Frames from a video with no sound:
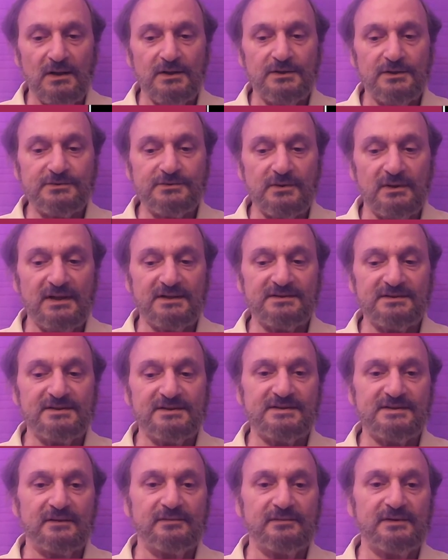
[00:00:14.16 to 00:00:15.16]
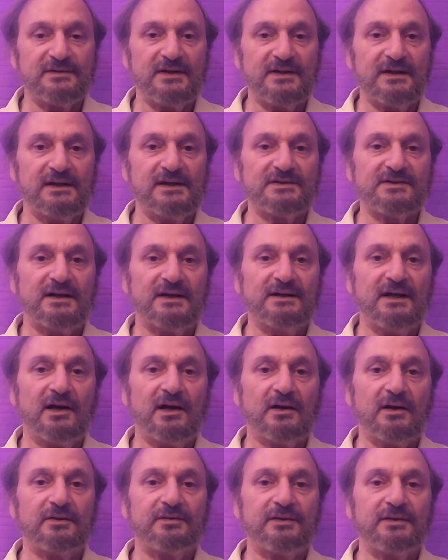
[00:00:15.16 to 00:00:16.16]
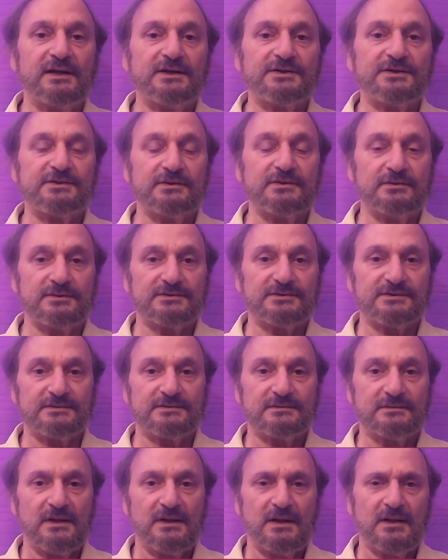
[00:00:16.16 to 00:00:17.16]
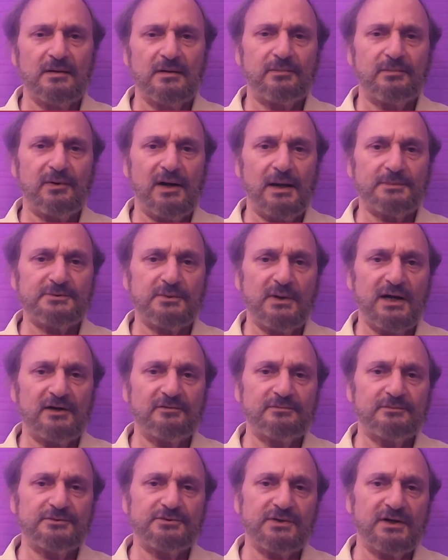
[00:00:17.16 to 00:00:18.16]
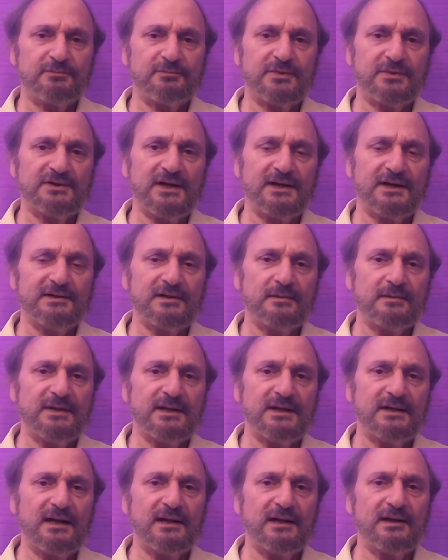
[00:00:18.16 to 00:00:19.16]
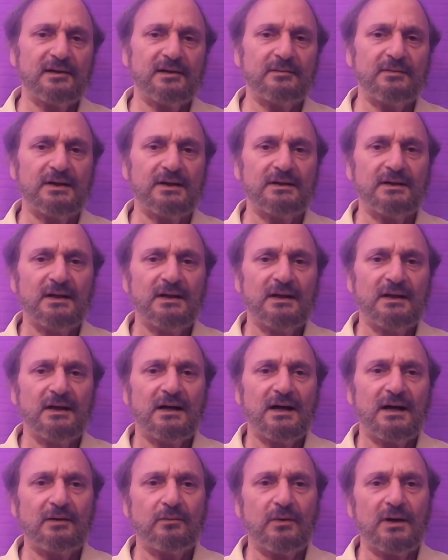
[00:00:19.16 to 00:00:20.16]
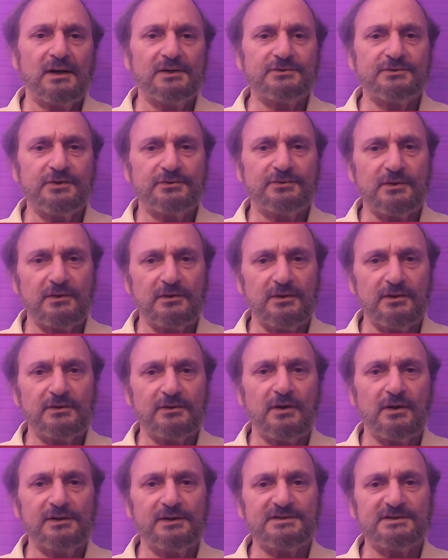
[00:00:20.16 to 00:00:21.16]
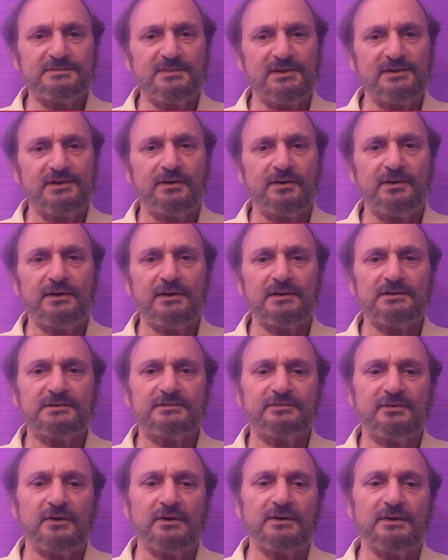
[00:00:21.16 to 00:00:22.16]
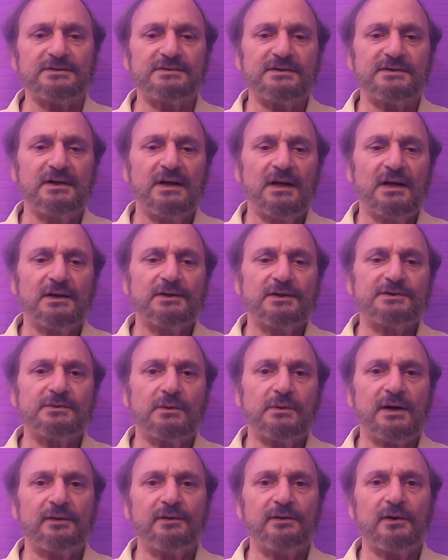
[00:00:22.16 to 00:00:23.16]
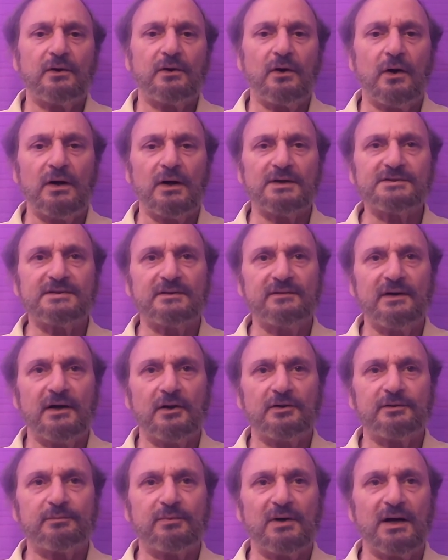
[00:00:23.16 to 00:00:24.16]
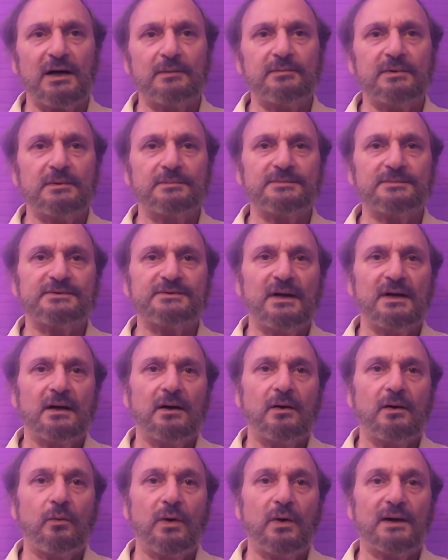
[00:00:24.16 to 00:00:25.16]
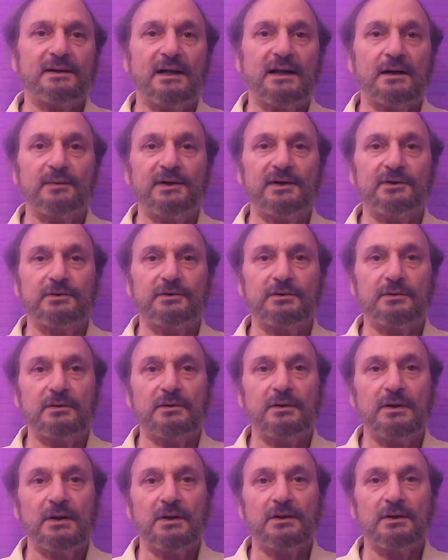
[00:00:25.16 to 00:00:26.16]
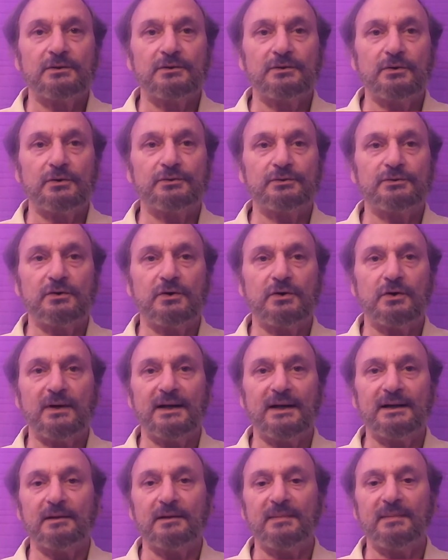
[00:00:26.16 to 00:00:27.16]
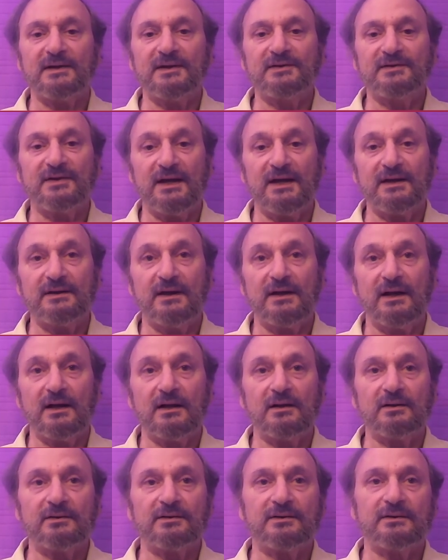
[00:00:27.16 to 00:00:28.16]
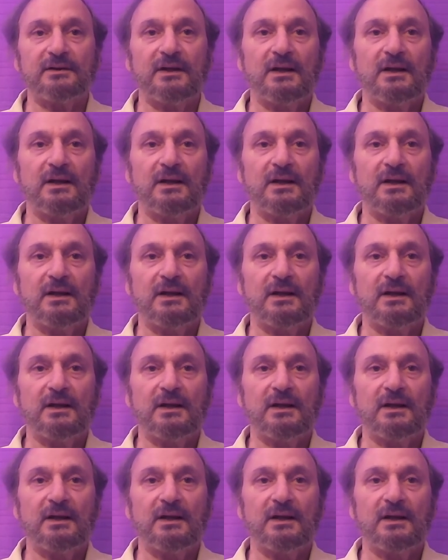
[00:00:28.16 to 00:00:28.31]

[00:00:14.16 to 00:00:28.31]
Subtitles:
So lesson 17 is on health issues. Perhaps should have put that in the beginning, but I wanted you to learn all these materials first. So what are the cause of health problems? What can we do to create and maintain health?